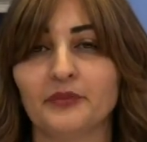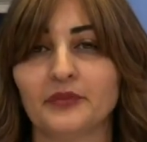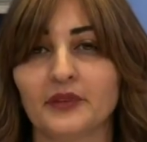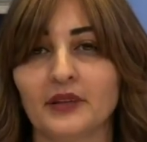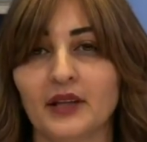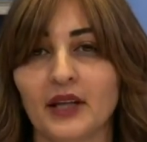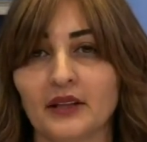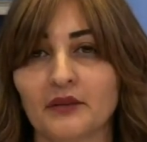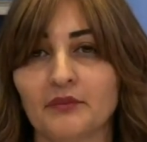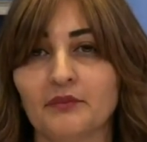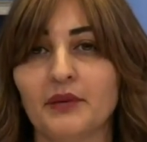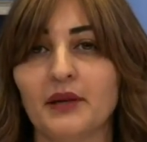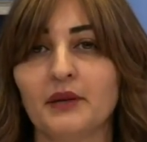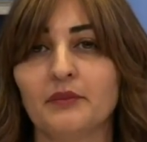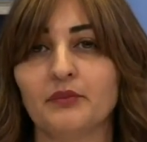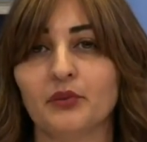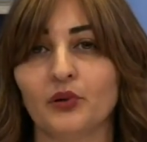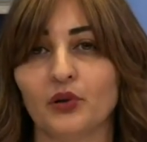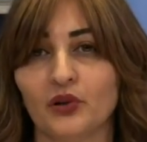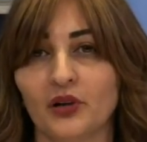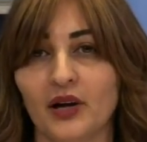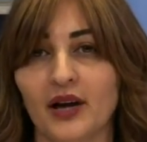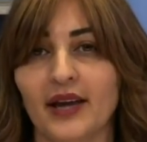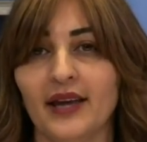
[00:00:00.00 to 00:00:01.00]
that people
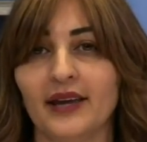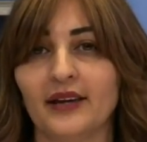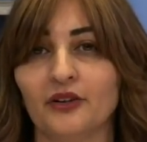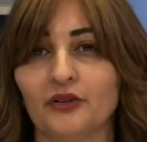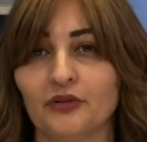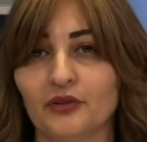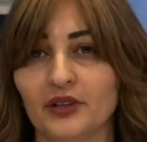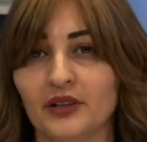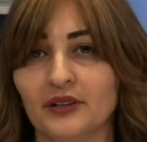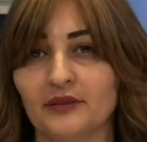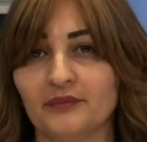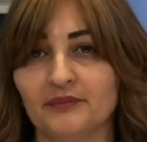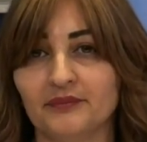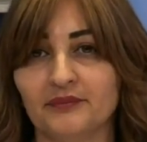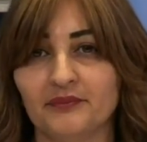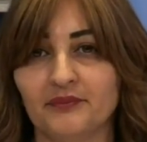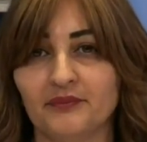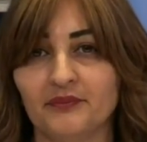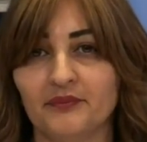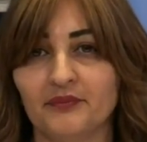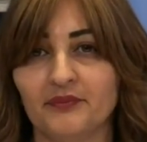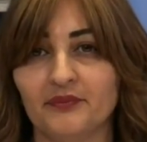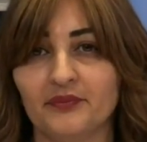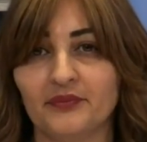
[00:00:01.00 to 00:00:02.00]
are angry?
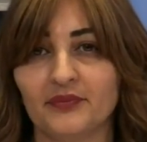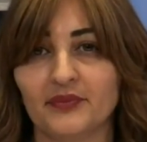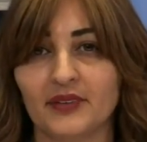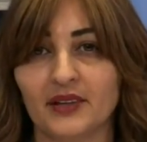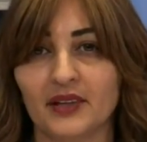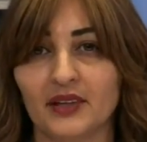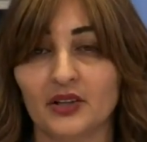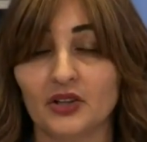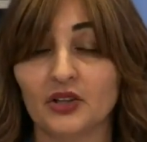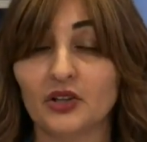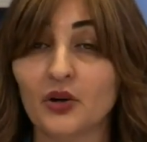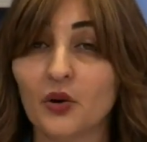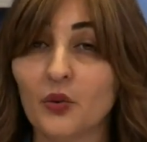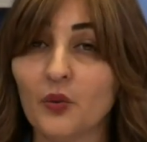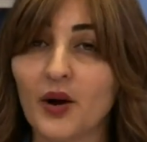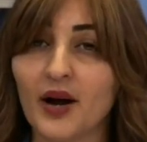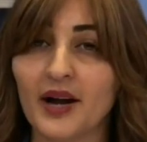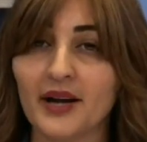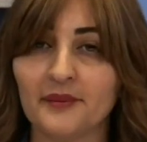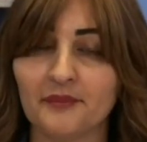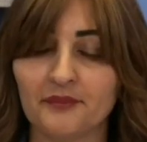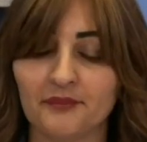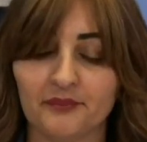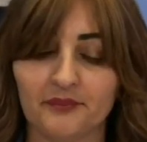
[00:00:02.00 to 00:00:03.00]
You know
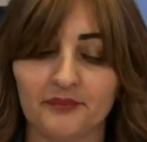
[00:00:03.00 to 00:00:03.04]
why?